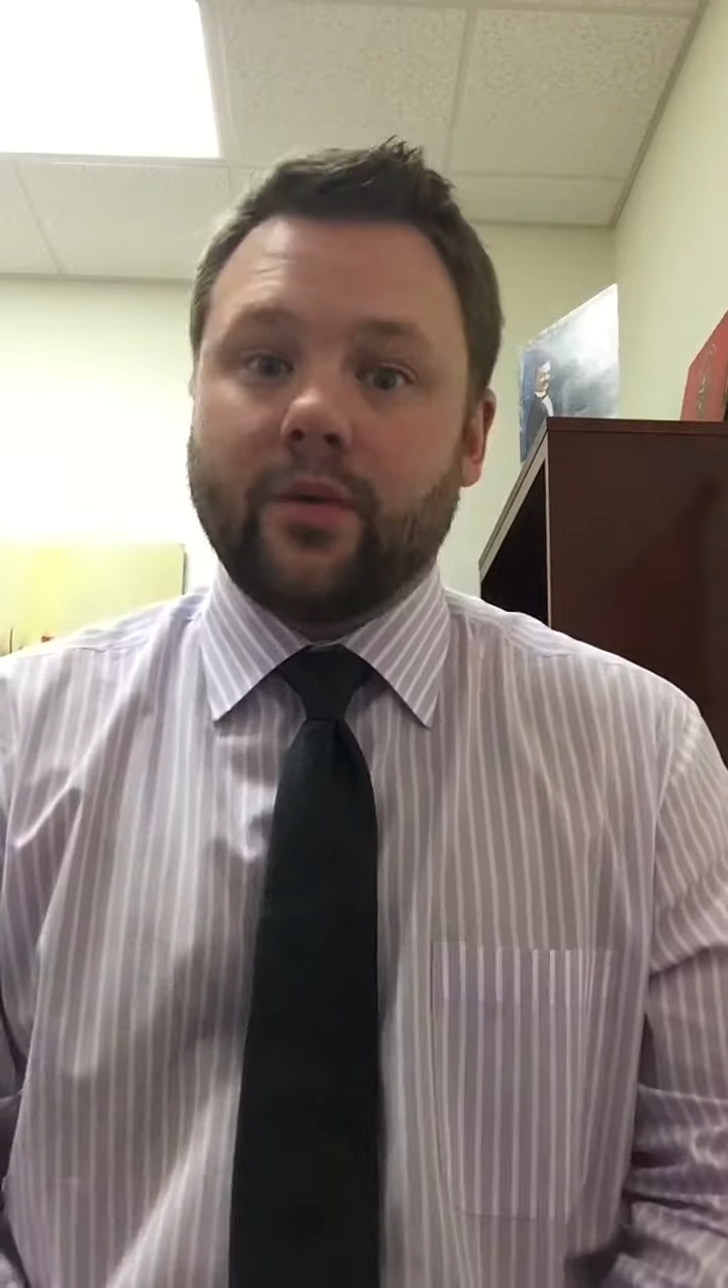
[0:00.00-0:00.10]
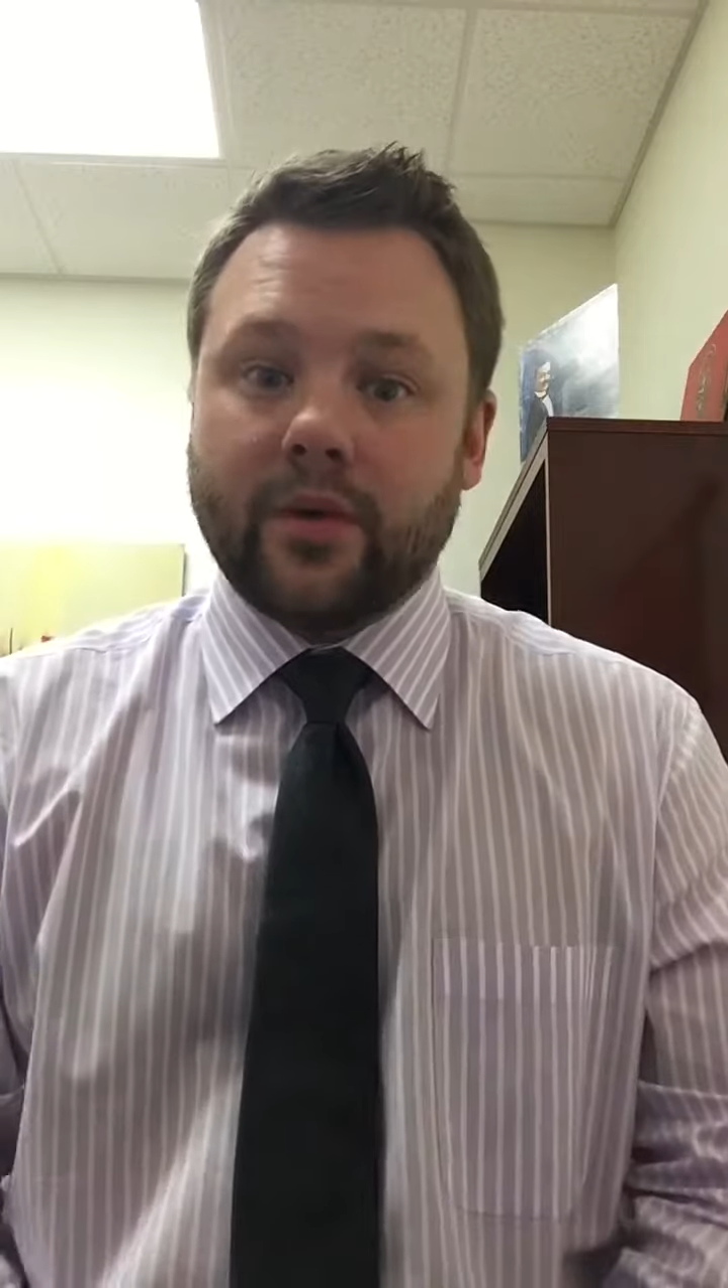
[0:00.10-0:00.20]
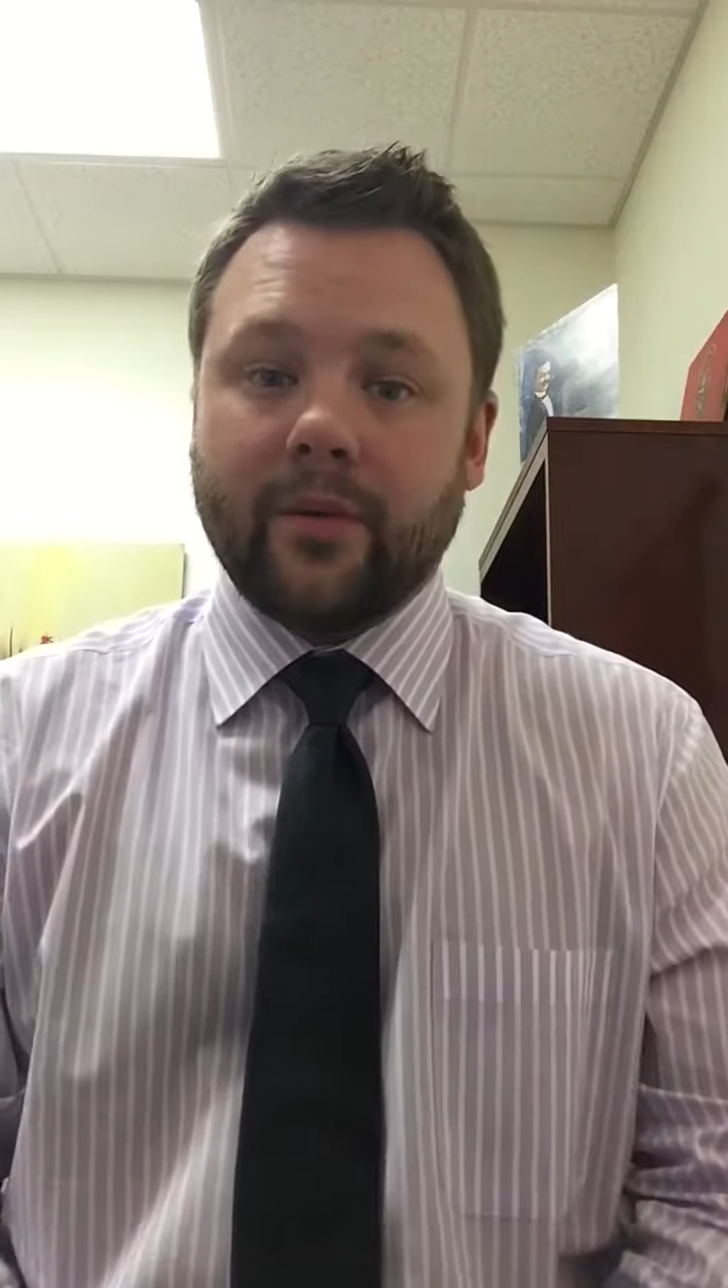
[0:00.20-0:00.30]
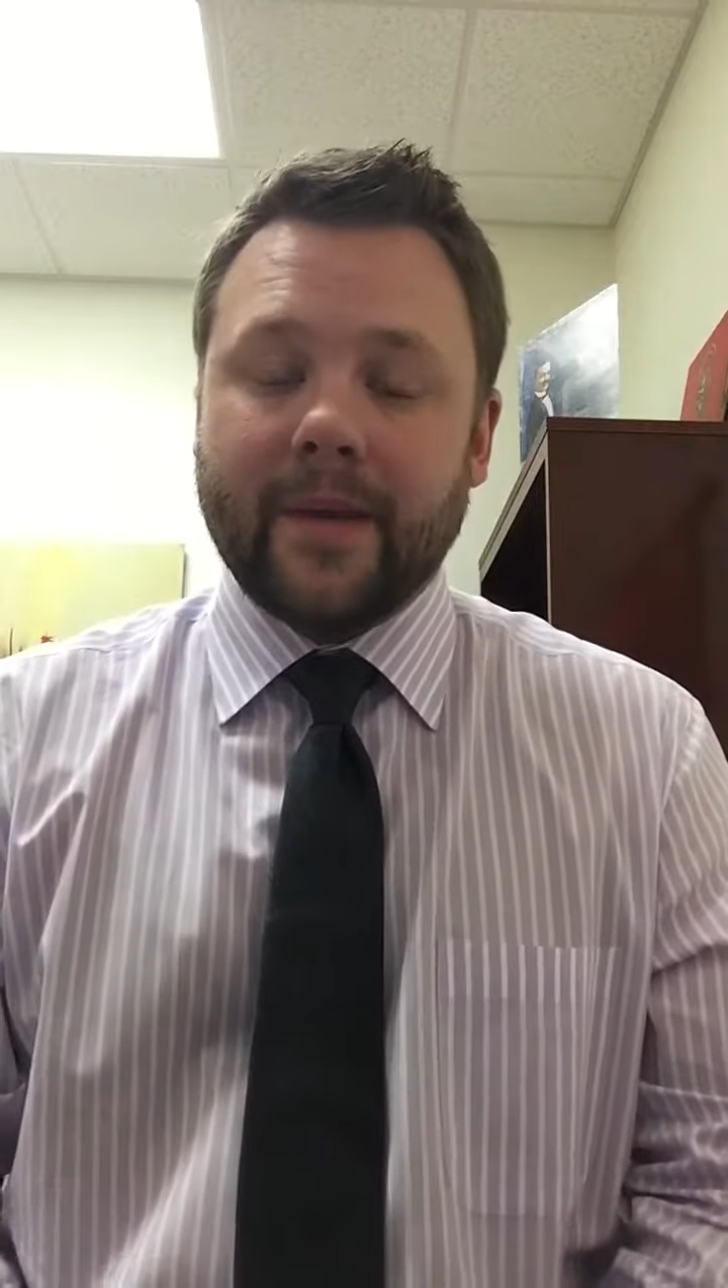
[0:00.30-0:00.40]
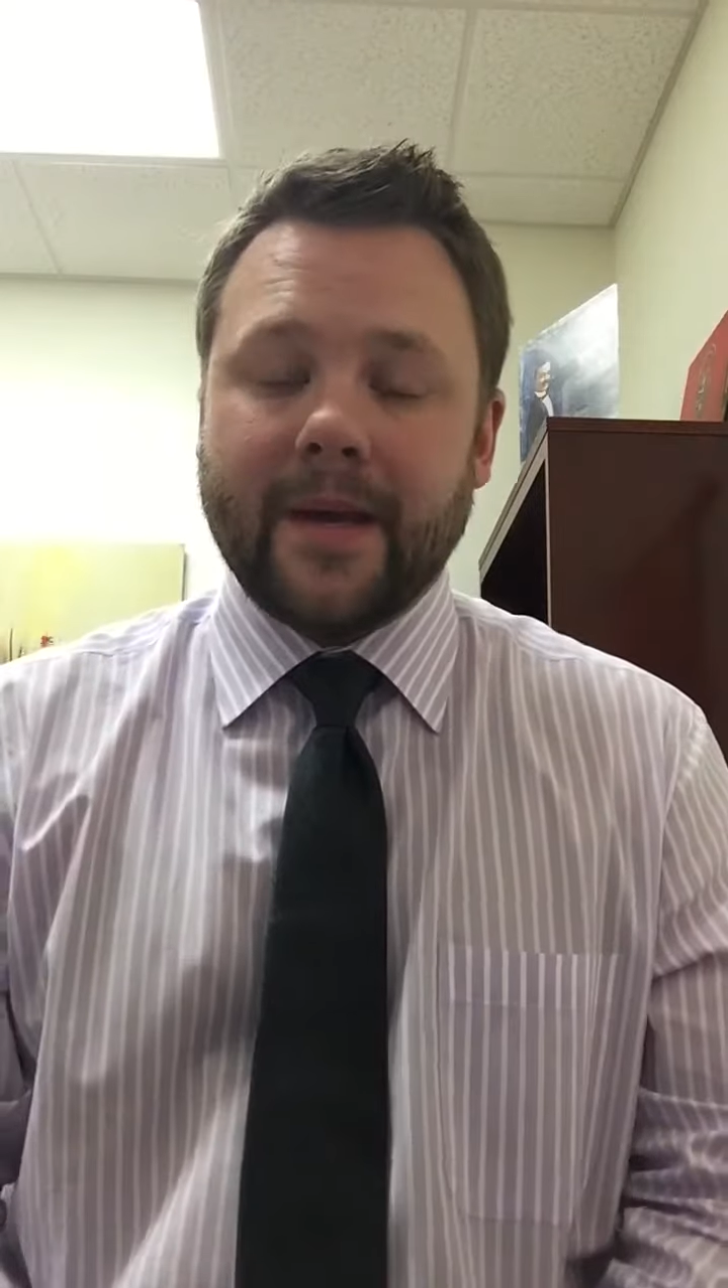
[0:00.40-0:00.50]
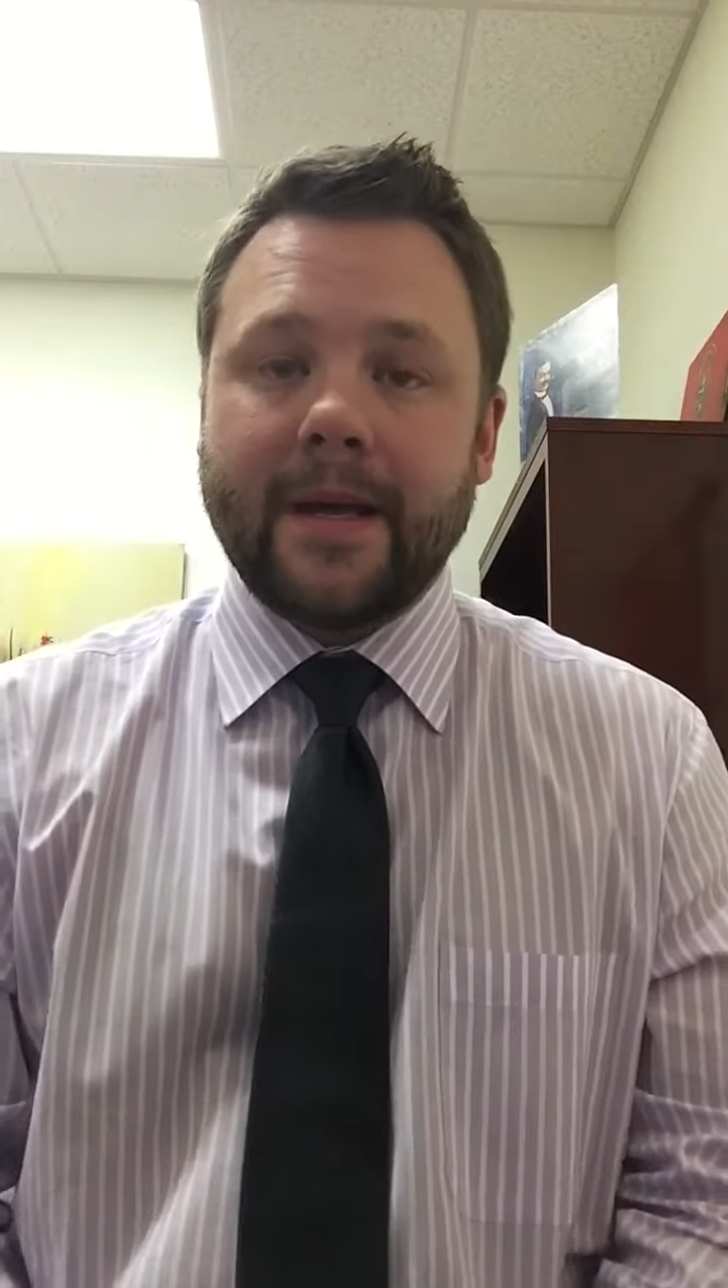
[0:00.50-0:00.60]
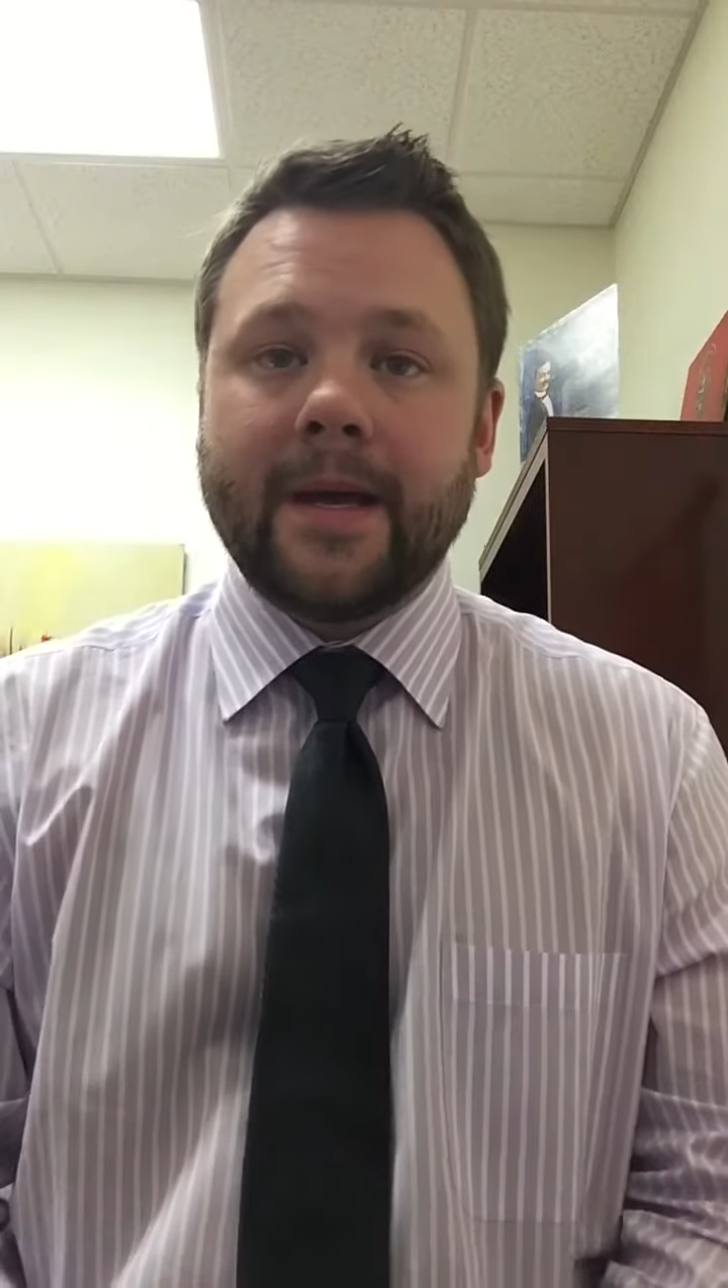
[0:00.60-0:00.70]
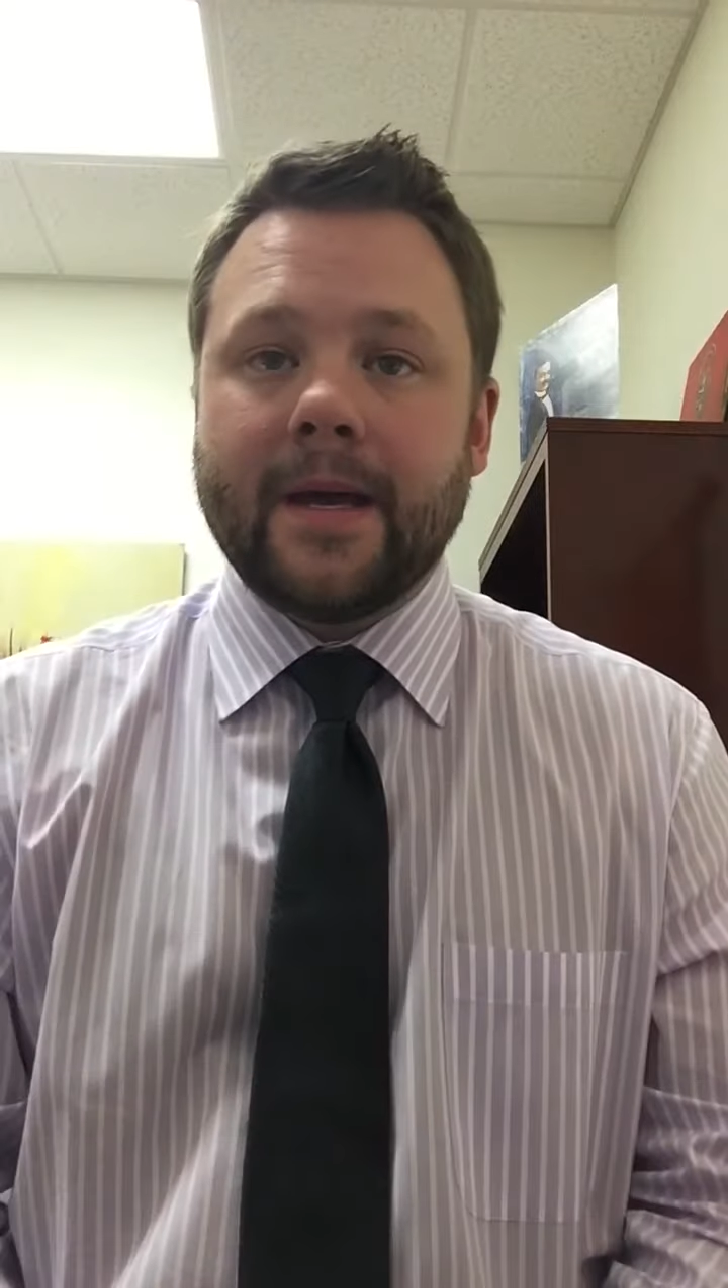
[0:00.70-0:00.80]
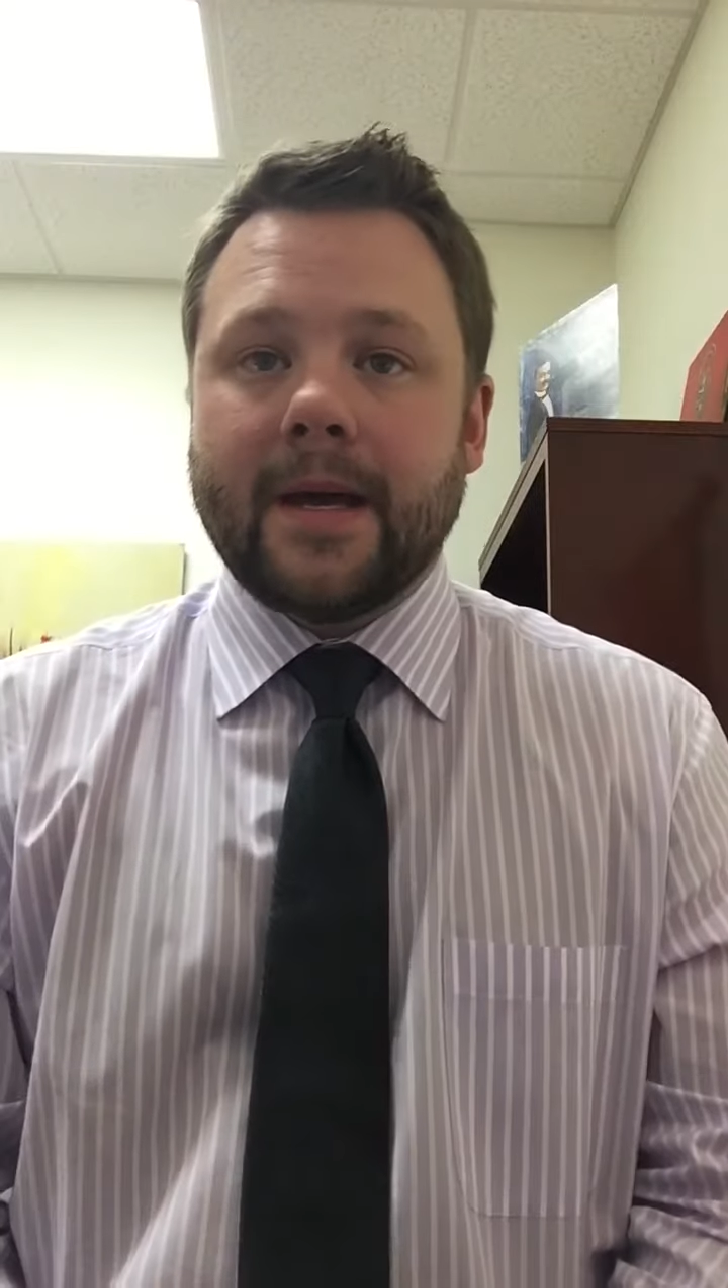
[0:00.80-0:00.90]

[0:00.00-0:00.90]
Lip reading: will be,